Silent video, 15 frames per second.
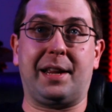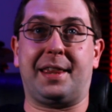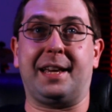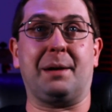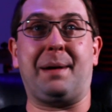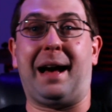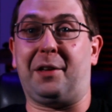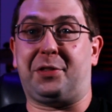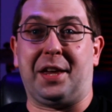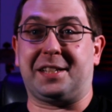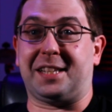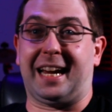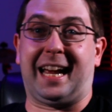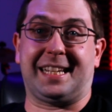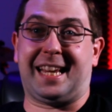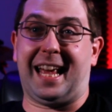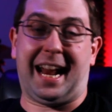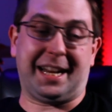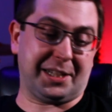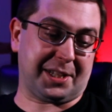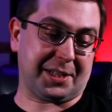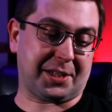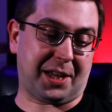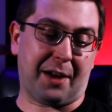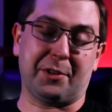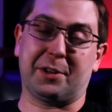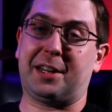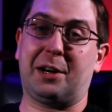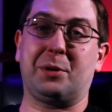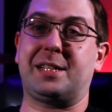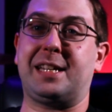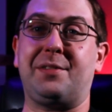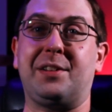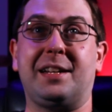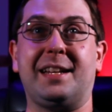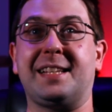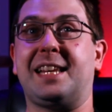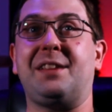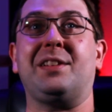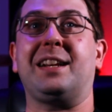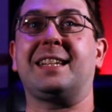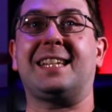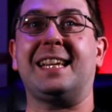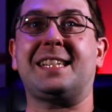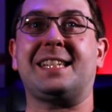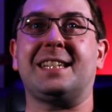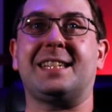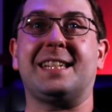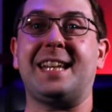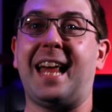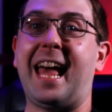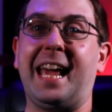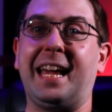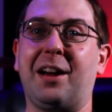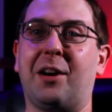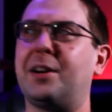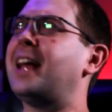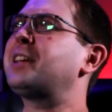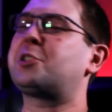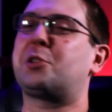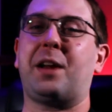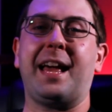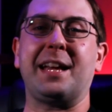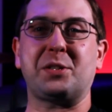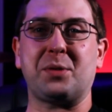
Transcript: anything about this. Like I said, I just discovered there was even this even existed today or yesterday,